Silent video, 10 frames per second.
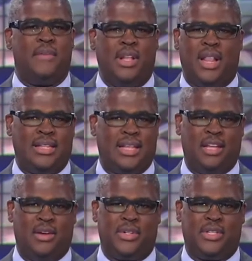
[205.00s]
every like
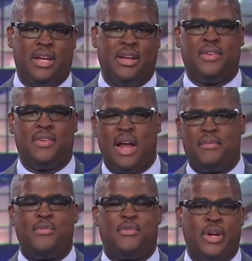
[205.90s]
that you received or
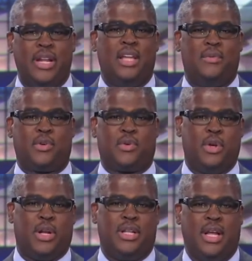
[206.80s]
every friend that you
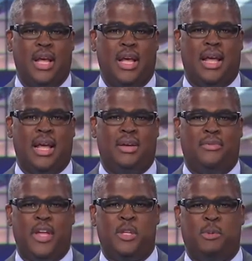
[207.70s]
recruited? Now,
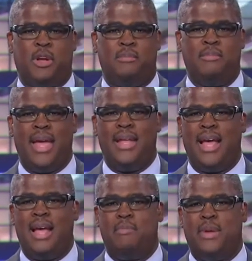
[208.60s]
Facebook may
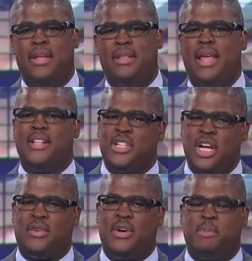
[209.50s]
not be that
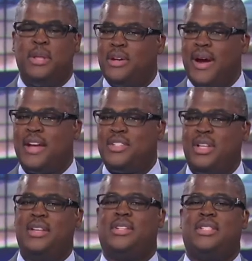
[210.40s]
generous, but there
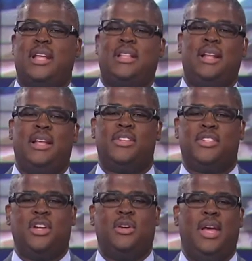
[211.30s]
actually is a site that is.
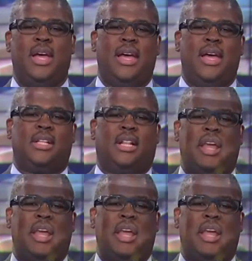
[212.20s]
Sue is the